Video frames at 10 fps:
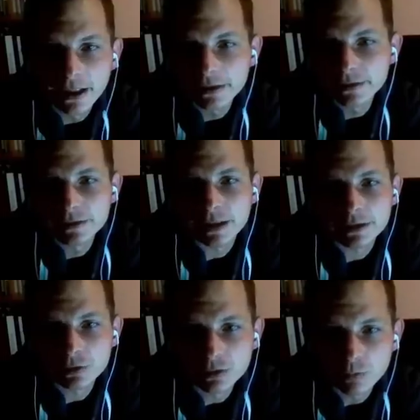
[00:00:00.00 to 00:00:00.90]
And this is
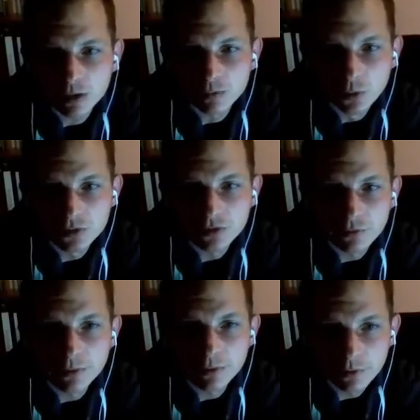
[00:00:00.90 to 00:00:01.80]
actually what most of
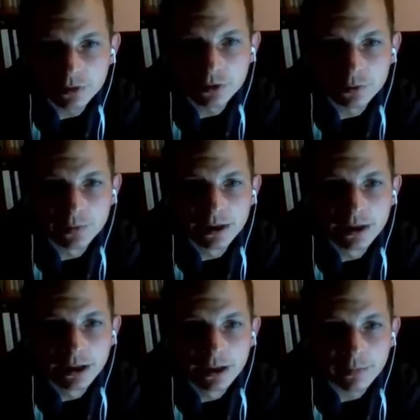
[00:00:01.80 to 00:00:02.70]
the people do.
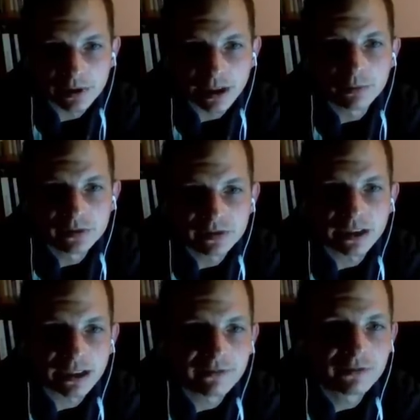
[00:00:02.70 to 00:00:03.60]
But I would
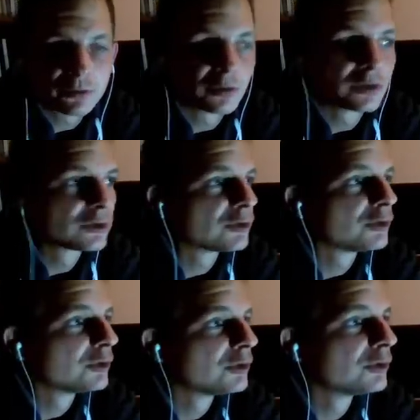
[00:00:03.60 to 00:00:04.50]
say if you want
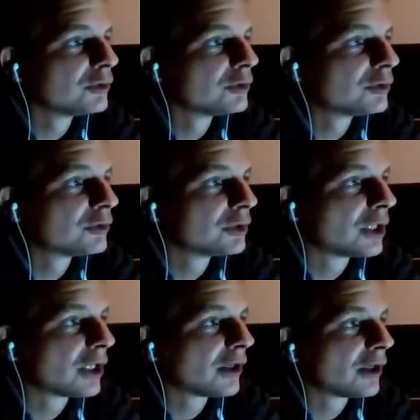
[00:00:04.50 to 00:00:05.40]
to
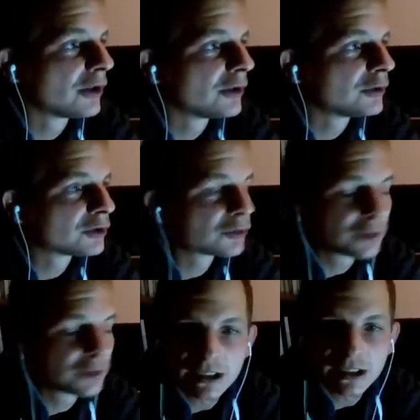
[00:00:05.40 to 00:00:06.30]

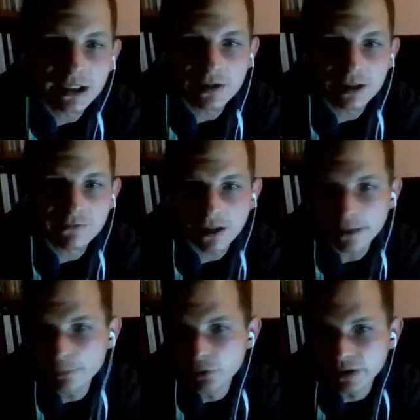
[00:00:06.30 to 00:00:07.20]
strictly study
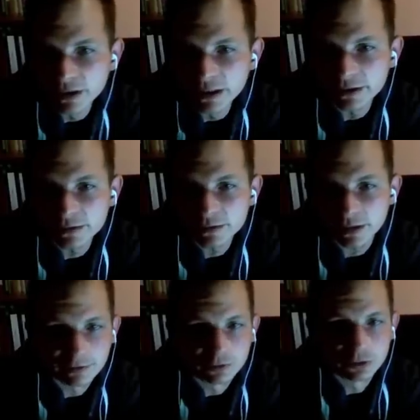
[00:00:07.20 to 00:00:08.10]
fight book techniques,
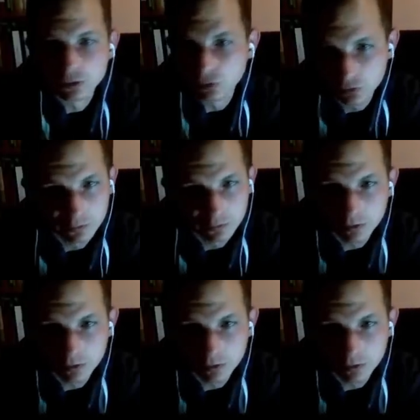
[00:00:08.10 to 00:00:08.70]
then you should